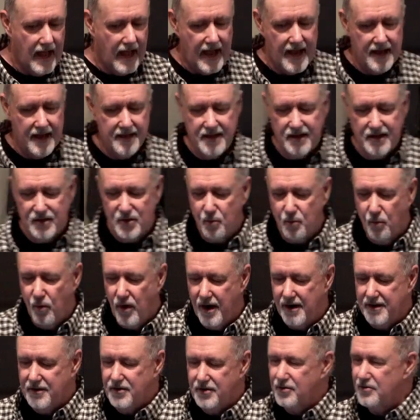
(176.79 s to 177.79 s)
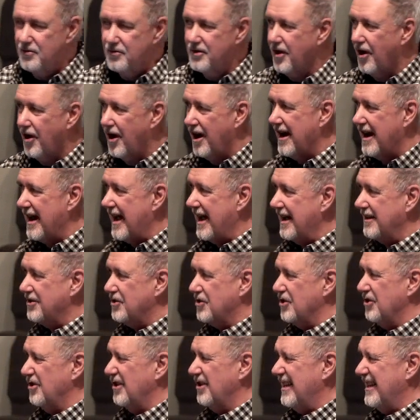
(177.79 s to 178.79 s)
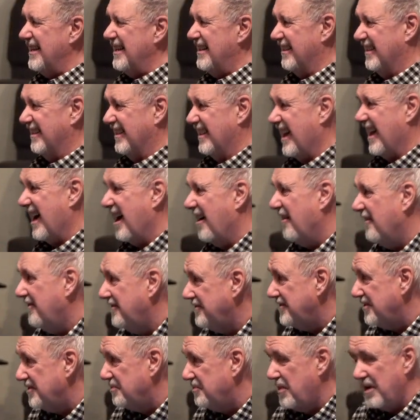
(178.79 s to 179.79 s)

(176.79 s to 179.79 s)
And this one true God actually loves